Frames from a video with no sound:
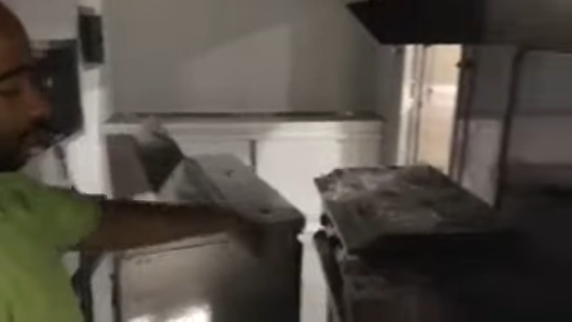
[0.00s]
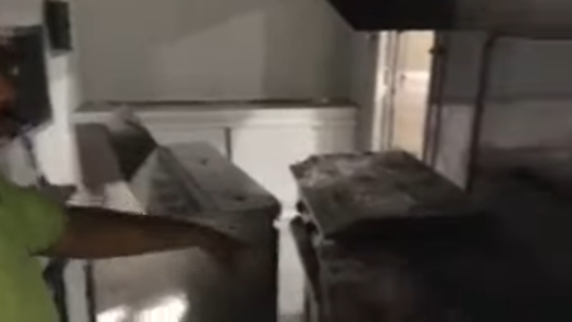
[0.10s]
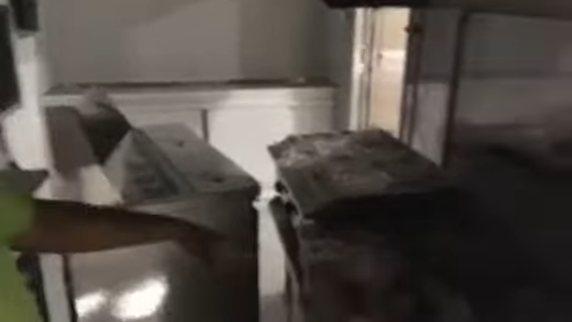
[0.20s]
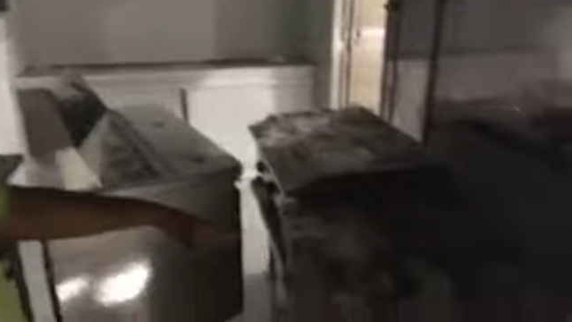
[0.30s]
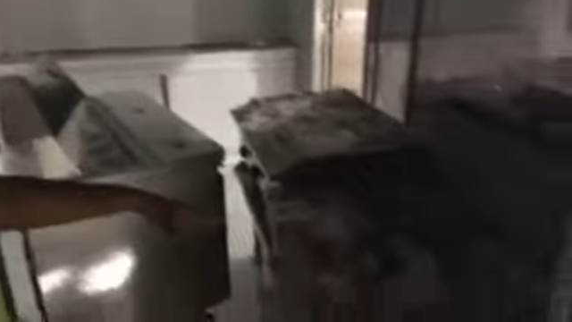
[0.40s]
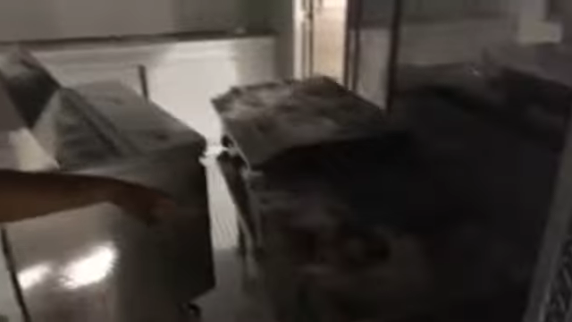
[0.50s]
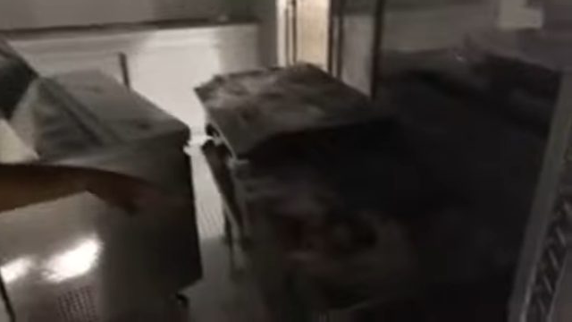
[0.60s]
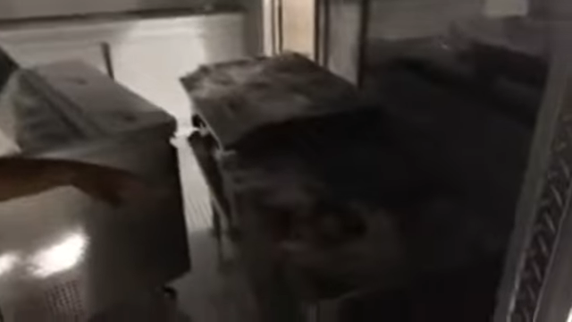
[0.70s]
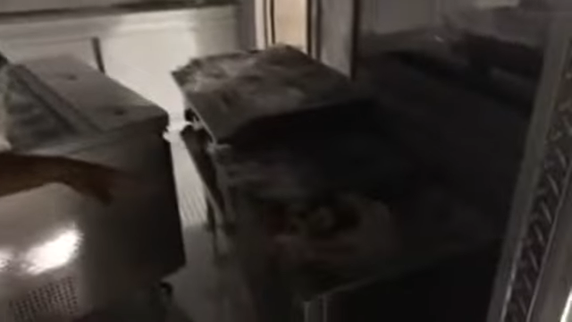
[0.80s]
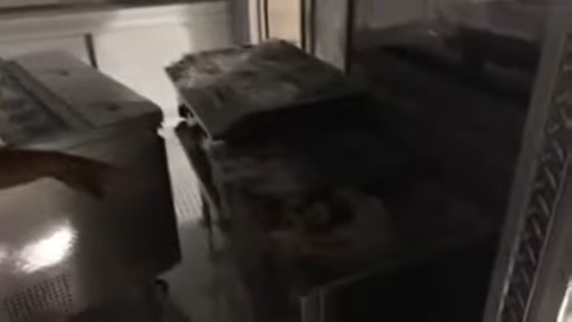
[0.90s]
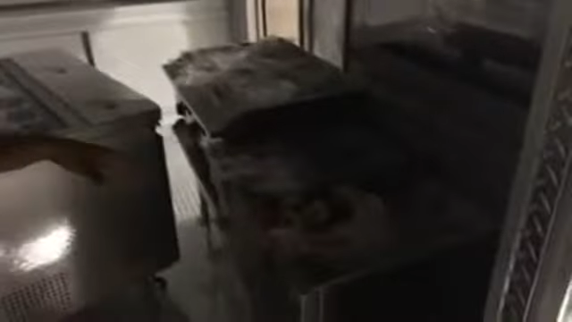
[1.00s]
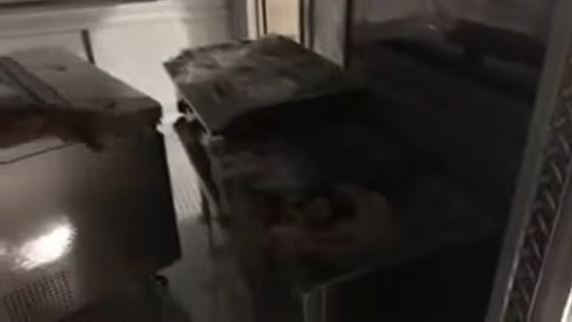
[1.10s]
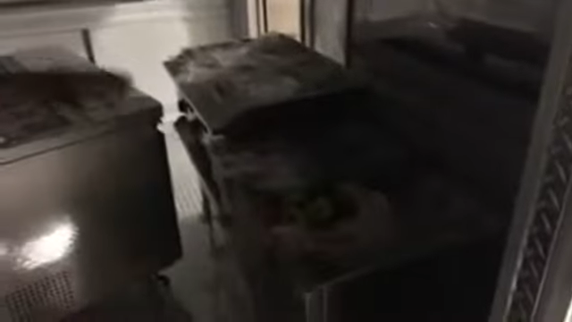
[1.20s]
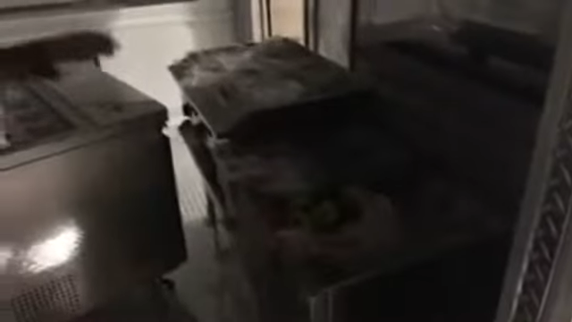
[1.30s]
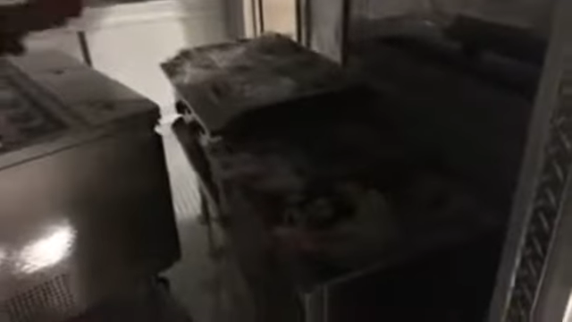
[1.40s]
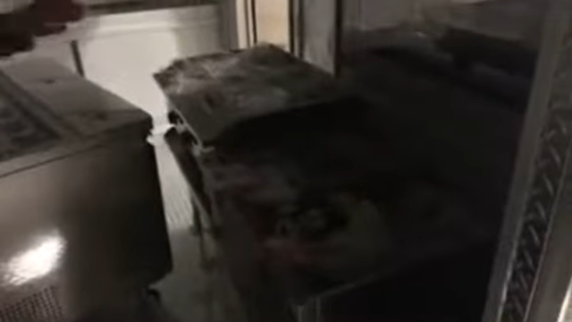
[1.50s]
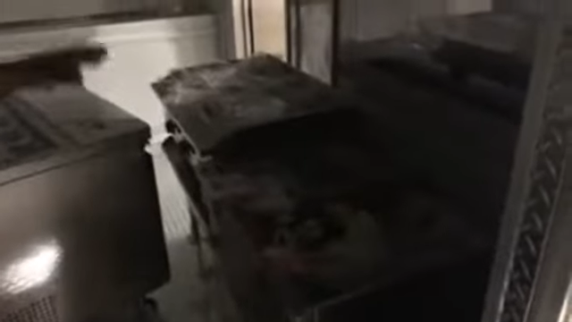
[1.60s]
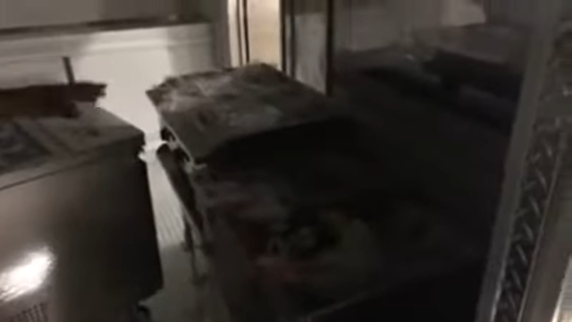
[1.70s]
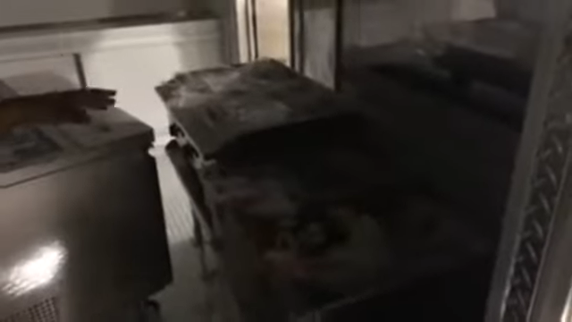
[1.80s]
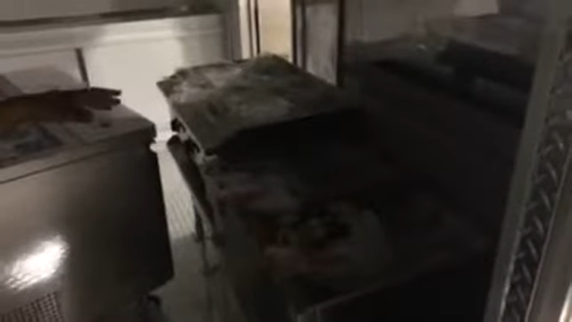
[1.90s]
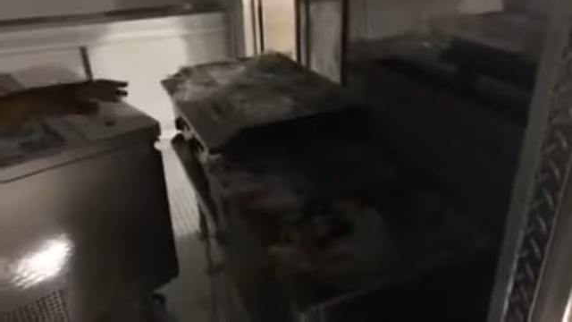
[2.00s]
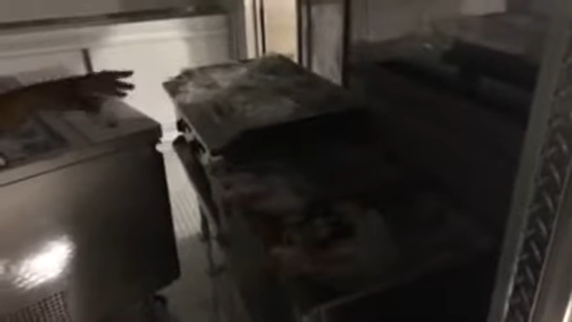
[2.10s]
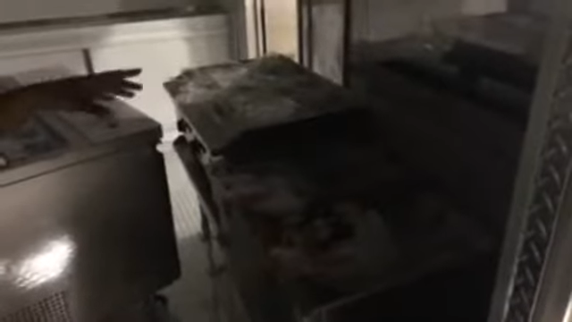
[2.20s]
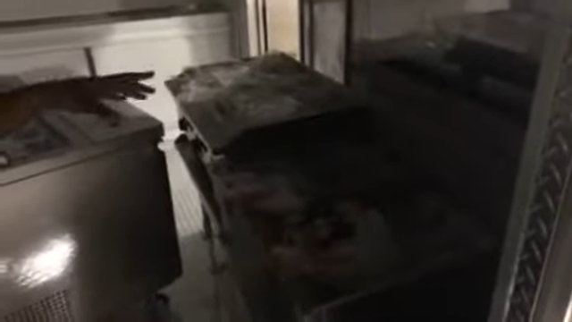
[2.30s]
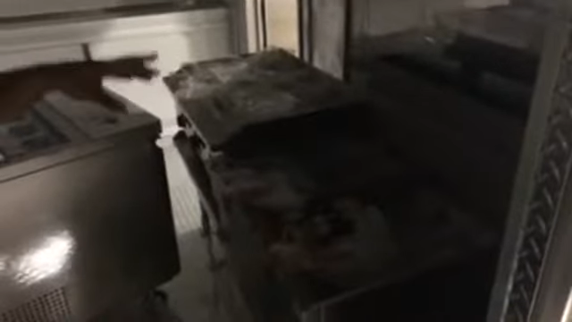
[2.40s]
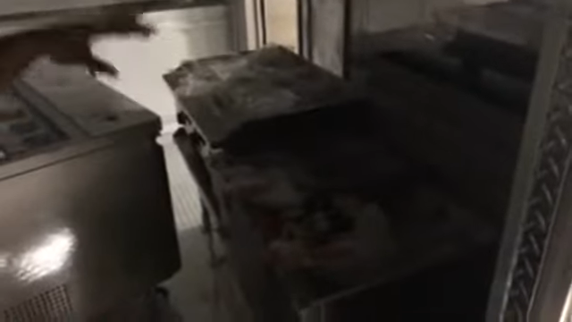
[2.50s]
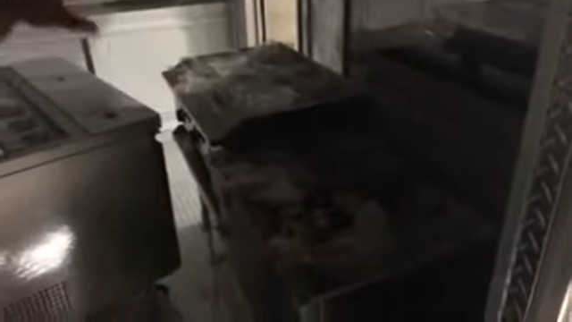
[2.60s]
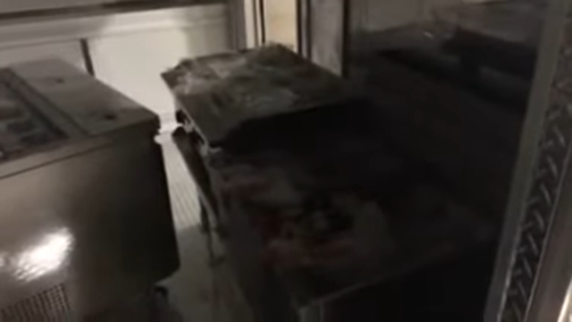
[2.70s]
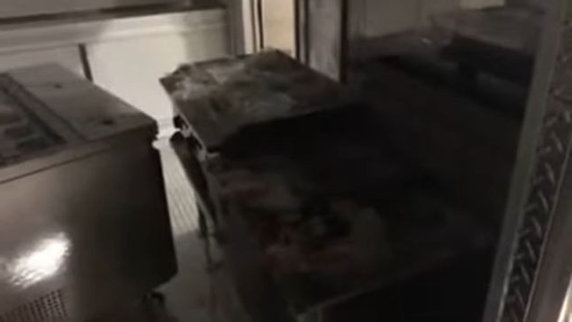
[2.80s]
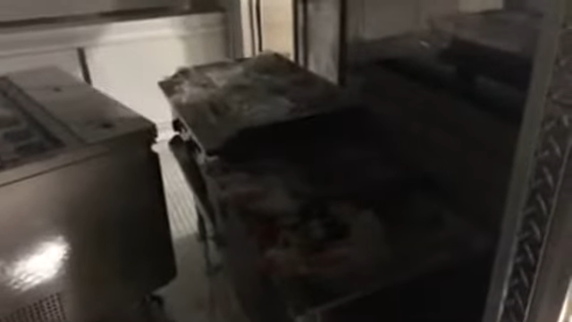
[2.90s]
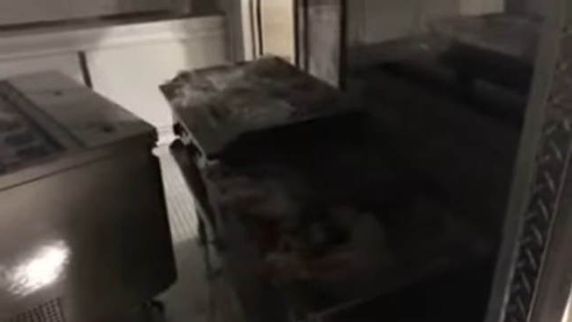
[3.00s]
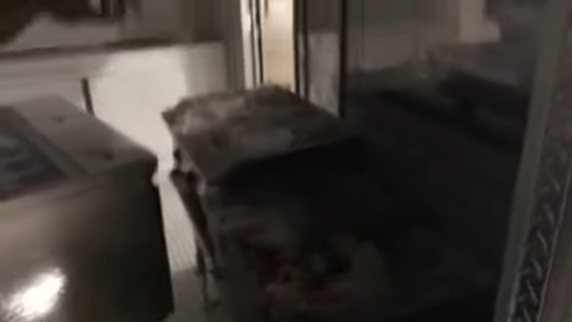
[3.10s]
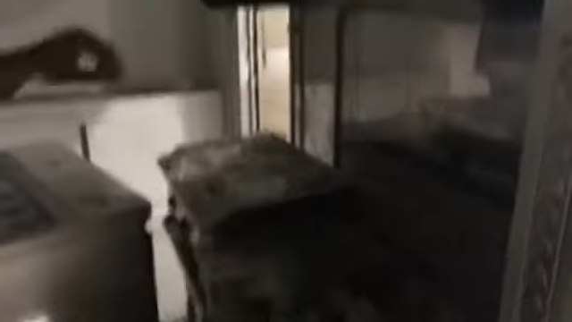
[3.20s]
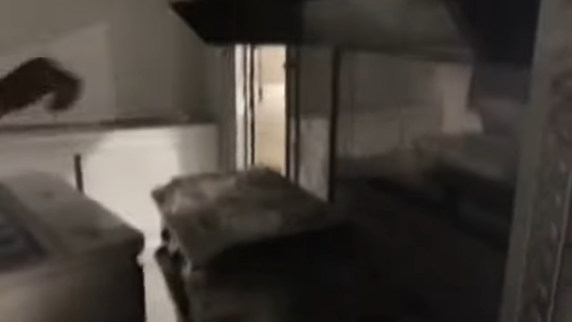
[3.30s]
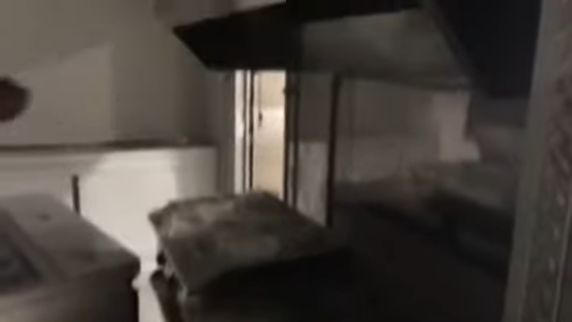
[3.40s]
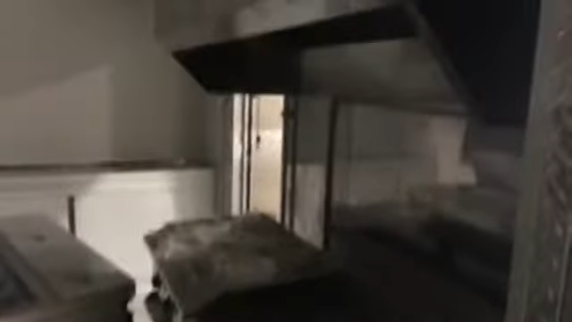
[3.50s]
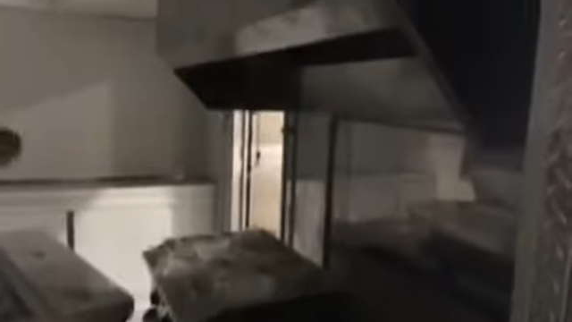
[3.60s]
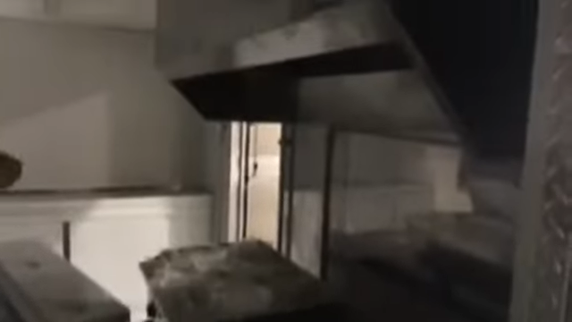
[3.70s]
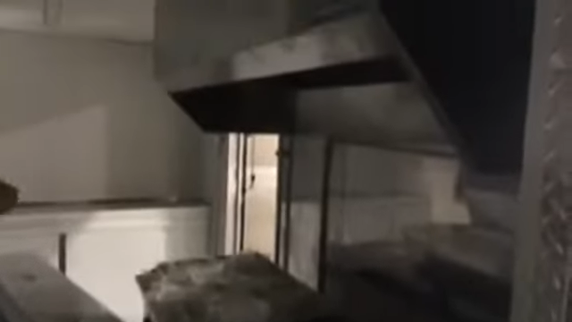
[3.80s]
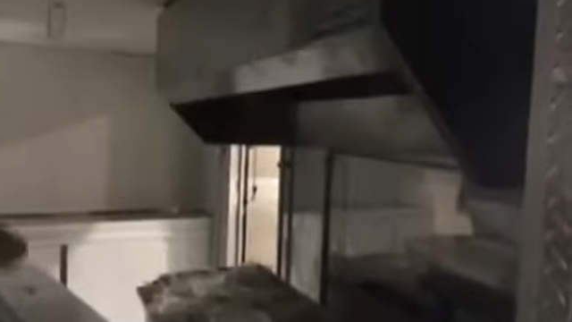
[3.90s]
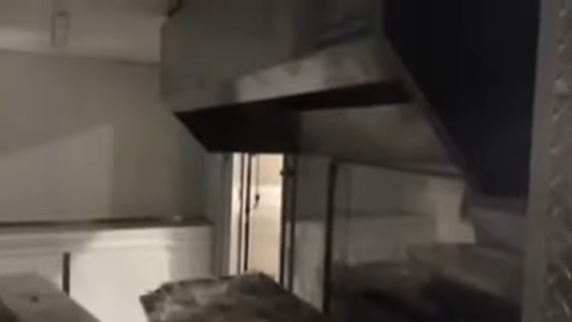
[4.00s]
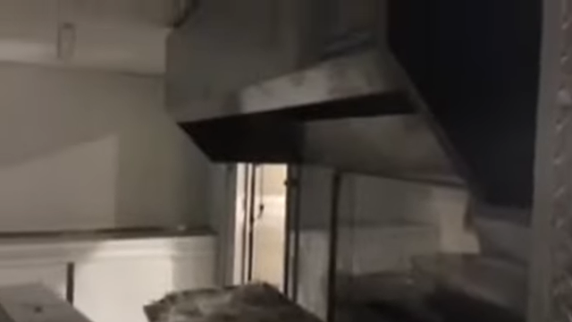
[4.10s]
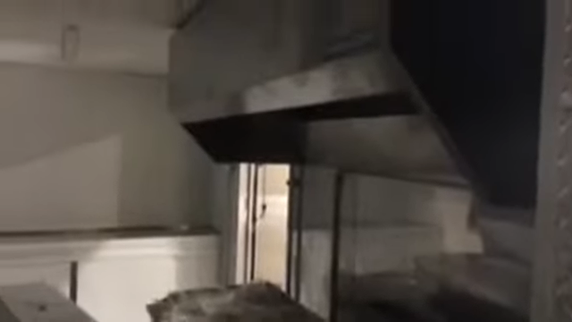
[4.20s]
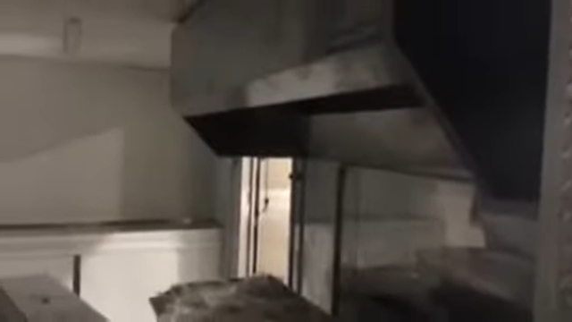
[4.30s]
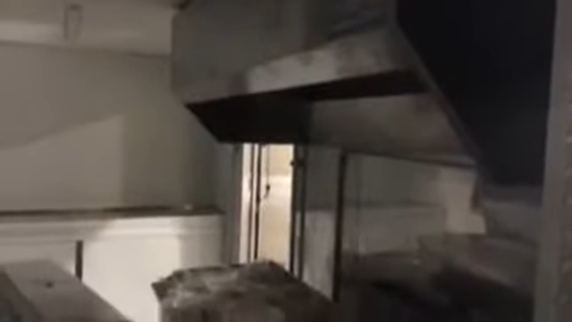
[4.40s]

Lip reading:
No face is visible, so there are no lips to read.